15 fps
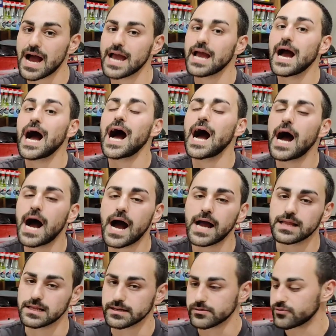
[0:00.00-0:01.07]
I
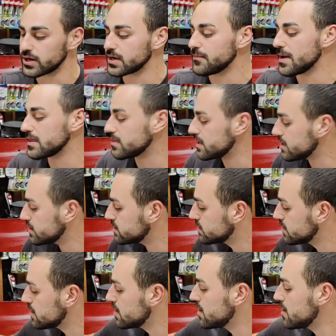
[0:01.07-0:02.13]
highly recommend these,